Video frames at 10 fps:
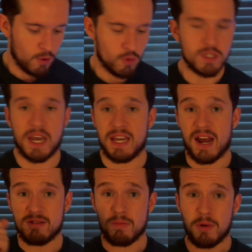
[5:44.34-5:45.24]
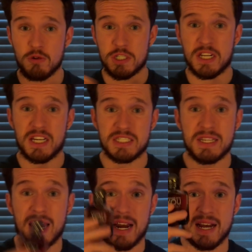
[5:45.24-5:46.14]
take out the booziness,
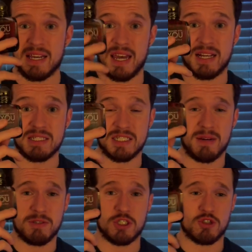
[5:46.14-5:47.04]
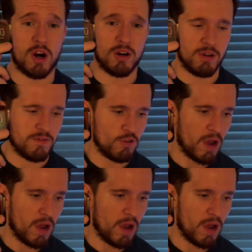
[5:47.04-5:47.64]
and I get some Stronger With You